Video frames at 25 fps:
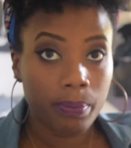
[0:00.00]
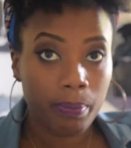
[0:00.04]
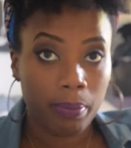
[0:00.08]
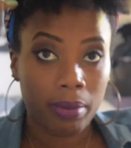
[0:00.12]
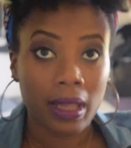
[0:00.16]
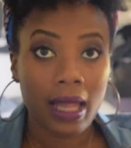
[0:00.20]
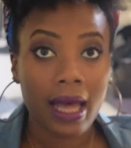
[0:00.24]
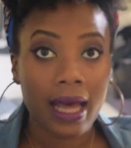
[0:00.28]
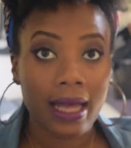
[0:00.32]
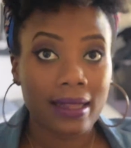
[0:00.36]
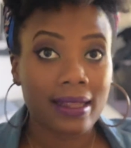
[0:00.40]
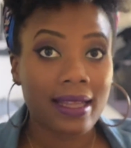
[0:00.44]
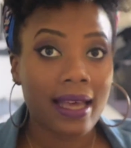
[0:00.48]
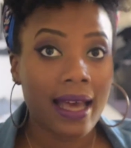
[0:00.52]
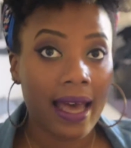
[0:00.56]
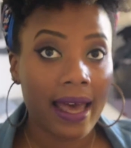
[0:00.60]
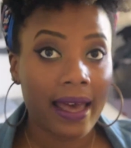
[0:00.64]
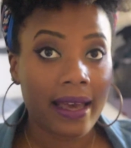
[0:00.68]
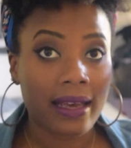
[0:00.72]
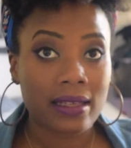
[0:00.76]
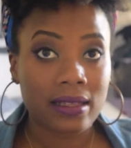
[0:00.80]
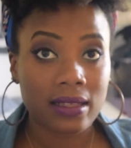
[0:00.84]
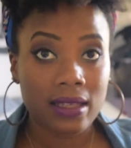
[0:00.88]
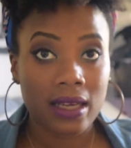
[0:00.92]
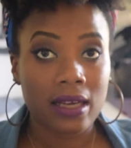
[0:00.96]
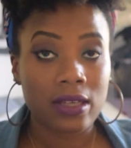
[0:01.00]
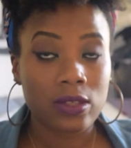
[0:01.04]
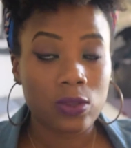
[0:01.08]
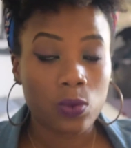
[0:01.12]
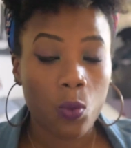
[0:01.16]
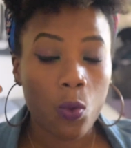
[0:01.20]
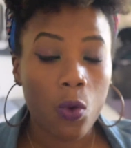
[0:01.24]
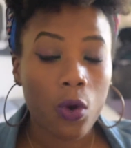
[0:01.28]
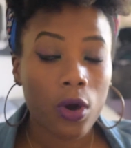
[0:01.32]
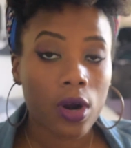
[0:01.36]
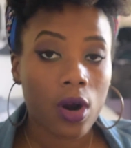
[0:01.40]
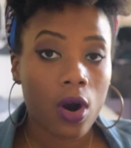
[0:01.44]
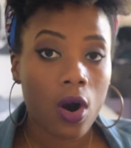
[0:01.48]
blot the excess
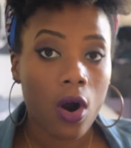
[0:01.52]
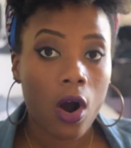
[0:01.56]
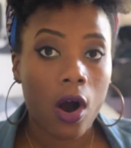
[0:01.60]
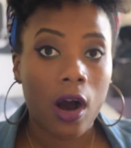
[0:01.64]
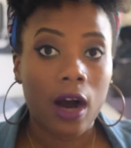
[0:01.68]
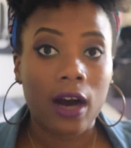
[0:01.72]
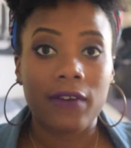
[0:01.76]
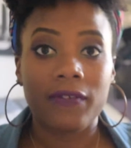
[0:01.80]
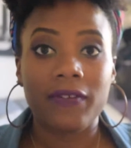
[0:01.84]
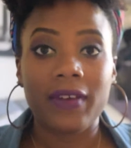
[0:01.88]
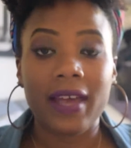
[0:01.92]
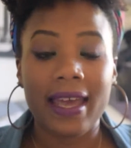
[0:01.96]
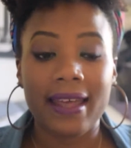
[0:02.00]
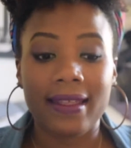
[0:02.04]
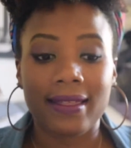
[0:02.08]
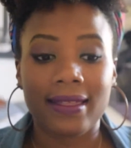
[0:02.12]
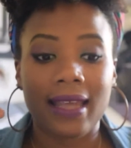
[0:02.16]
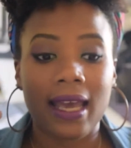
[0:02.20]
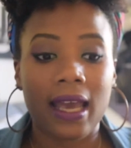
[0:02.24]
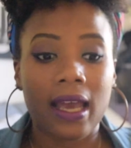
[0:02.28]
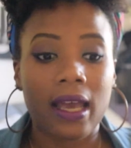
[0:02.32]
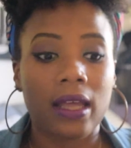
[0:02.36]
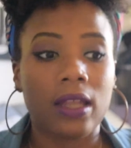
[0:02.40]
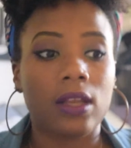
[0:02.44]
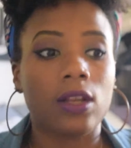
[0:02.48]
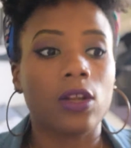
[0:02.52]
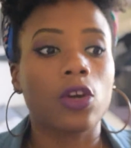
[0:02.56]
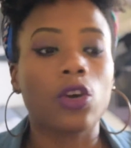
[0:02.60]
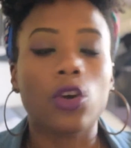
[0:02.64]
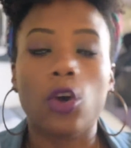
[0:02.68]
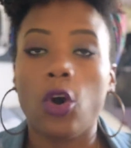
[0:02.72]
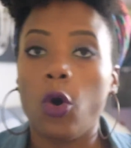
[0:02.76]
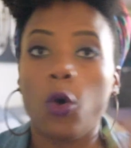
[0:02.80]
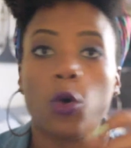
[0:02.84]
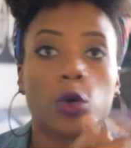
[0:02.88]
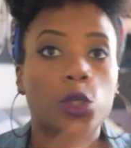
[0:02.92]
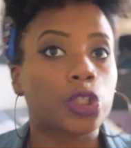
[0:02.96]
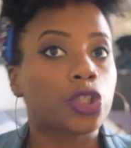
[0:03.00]
water off, and then
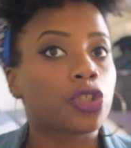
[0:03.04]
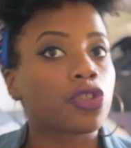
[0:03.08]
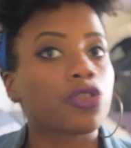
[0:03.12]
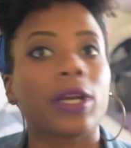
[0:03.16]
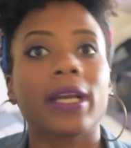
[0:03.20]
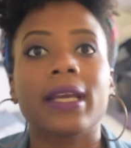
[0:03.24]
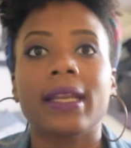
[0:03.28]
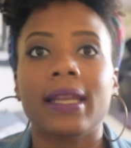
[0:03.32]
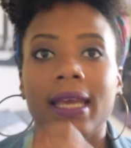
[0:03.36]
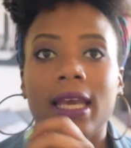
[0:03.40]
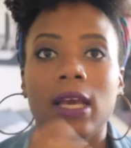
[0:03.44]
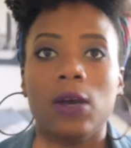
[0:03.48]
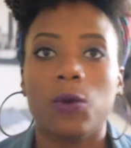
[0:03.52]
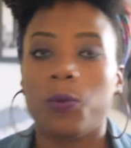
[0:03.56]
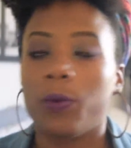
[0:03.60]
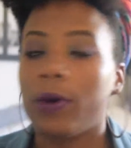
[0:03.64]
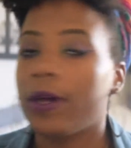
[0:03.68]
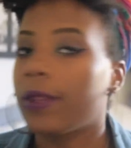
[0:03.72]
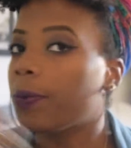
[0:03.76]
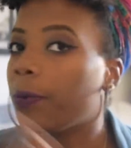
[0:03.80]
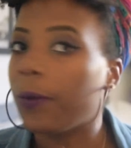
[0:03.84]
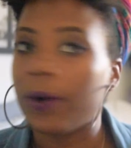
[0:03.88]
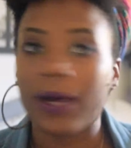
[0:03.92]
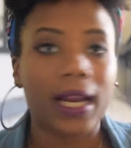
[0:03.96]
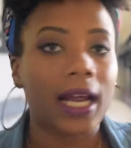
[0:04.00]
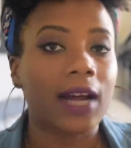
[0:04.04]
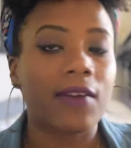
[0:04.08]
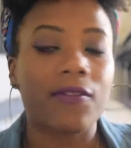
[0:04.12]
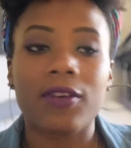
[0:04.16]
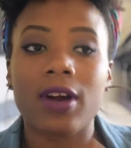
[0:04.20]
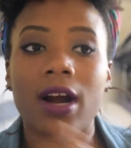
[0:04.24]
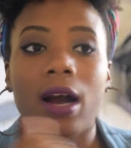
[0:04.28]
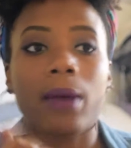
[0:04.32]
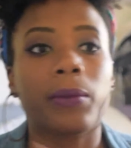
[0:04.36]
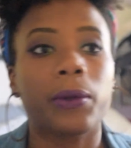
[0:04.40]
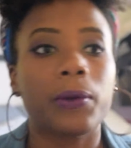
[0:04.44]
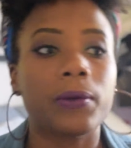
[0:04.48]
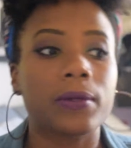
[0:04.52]
go straight in with
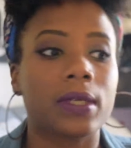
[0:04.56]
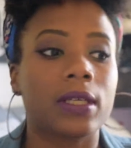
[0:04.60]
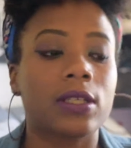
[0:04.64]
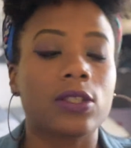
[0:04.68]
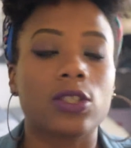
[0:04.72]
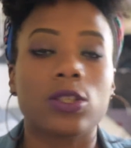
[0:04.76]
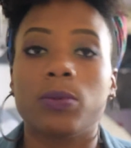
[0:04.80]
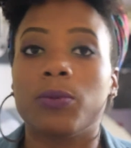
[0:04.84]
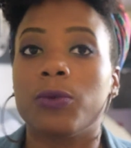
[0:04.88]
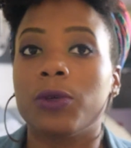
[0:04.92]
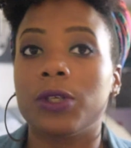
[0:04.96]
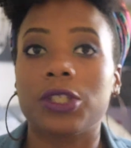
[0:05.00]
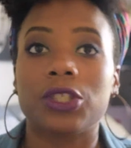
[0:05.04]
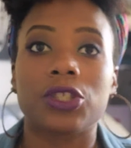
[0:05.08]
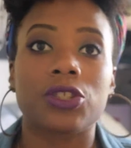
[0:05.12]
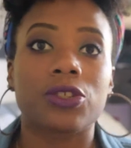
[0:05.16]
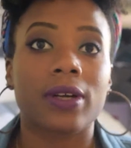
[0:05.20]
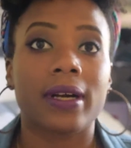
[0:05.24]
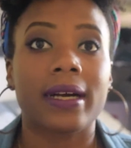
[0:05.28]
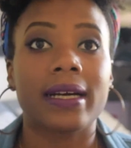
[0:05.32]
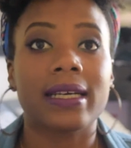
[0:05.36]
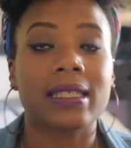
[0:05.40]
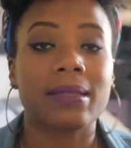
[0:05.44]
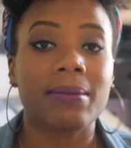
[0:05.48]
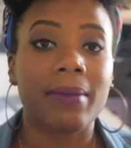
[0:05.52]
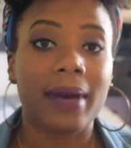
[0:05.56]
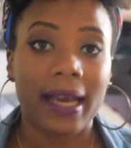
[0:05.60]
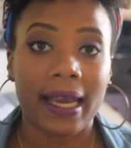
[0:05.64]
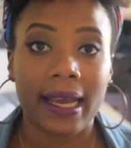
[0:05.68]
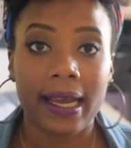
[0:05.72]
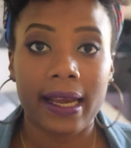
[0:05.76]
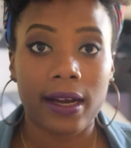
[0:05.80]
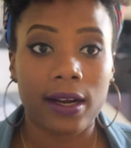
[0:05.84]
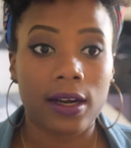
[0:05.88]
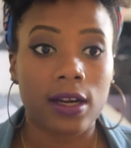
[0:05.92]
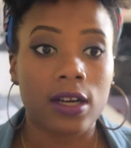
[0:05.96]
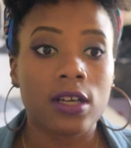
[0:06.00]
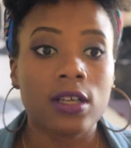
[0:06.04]
whatever I'm using to moisturize my
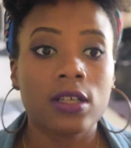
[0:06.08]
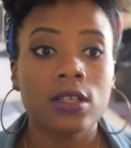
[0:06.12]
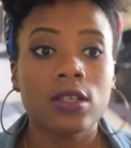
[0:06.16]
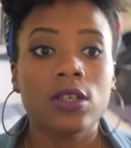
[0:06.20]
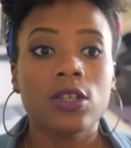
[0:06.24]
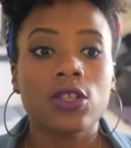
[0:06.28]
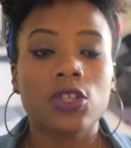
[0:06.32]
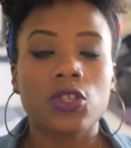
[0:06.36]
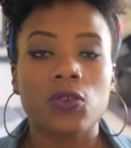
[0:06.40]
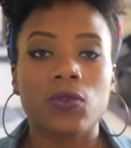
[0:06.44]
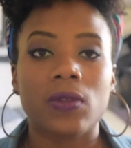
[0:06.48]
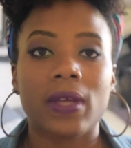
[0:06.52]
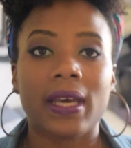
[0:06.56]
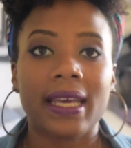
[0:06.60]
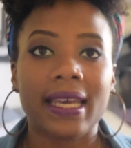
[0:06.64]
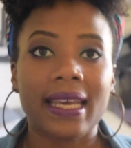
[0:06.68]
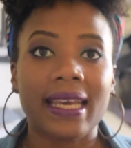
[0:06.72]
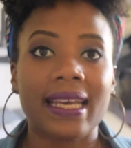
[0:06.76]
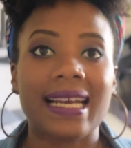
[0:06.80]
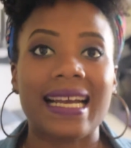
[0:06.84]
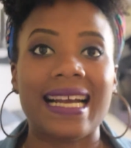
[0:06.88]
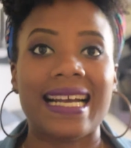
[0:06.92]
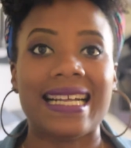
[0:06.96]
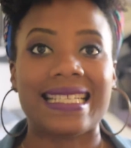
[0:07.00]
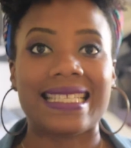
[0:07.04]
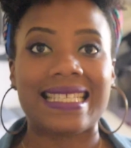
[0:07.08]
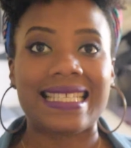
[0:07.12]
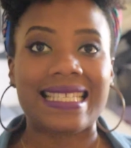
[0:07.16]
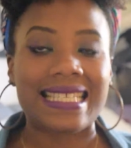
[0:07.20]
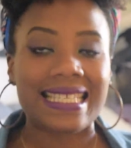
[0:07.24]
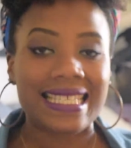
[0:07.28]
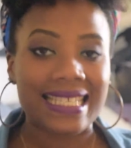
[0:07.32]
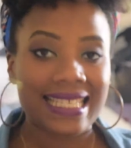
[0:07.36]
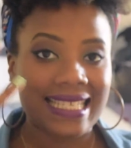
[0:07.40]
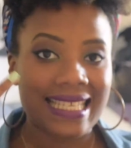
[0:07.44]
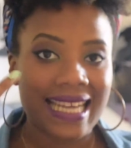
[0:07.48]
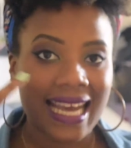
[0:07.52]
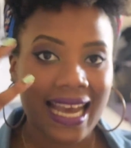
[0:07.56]
hair so that it could
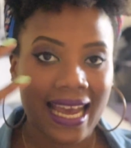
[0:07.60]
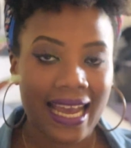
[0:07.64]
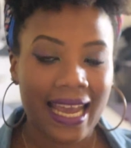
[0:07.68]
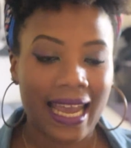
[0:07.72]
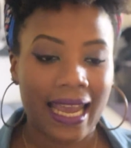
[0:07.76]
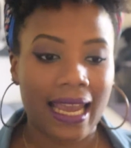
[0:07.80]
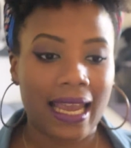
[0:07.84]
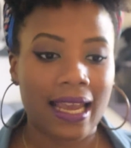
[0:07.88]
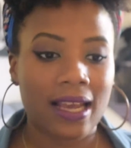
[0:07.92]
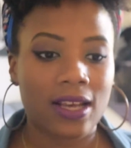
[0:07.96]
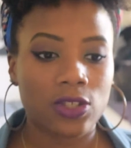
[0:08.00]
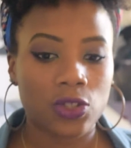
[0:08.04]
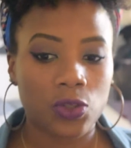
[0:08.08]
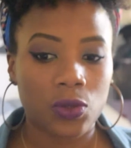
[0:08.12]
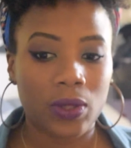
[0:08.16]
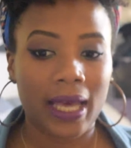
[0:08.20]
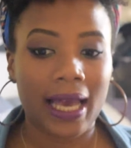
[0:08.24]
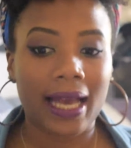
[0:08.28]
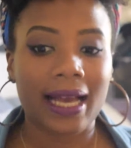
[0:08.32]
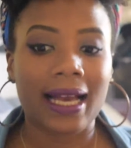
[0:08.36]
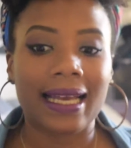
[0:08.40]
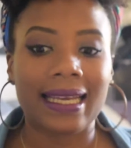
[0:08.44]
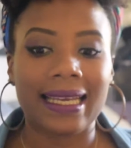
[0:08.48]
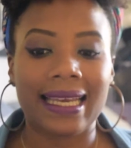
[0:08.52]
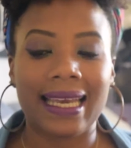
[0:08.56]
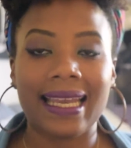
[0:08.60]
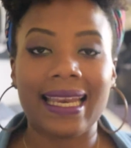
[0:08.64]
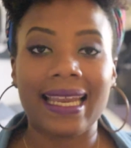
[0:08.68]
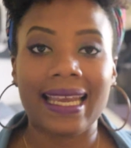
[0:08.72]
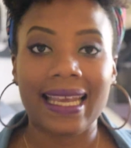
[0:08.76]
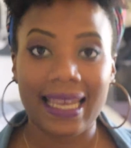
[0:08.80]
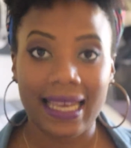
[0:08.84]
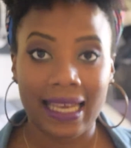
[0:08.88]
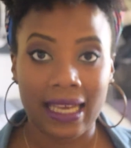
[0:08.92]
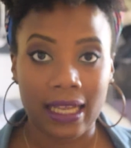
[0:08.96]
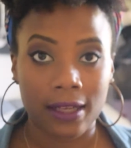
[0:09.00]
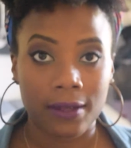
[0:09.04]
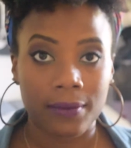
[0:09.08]
stay, so that I could get it
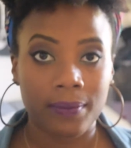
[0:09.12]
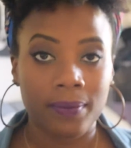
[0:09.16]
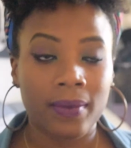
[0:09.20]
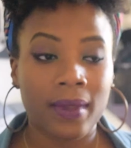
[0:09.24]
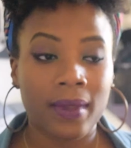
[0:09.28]
in.